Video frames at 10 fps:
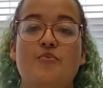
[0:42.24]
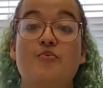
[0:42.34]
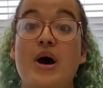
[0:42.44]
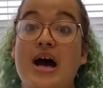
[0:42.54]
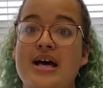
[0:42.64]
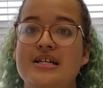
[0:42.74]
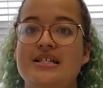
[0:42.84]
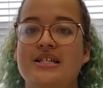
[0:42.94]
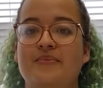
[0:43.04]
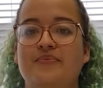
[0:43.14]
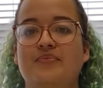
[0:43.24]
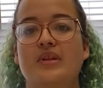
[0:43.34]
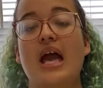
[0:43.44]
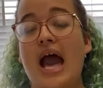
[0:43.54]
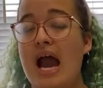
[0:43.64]
but
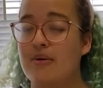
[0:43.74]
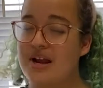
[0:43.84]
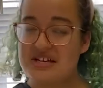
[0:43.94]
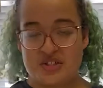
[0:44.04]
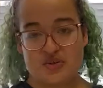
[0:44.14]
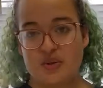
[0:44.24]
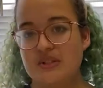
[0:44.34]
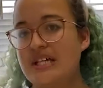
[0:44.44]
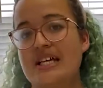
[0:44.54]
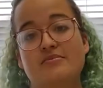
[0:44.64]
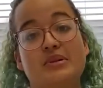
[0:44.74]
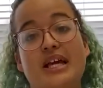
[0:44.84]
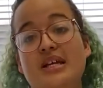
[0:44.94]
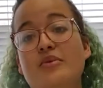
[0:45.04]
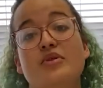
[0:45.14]
our 8-year-old had played
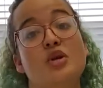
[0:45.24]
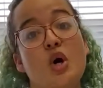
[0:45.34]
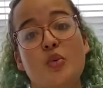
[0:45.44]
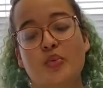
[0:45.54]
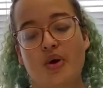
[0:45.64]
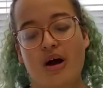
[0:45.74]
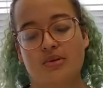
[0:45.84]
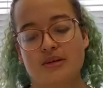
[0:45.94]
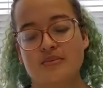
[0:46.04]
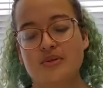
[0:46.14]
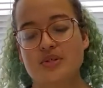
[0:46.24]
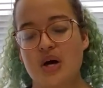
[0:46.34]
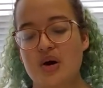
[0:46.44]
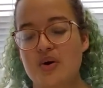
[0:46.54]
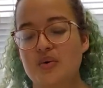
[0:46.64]
it with no problems,
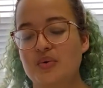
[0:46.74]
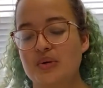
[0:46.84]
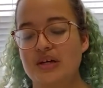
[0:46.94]
so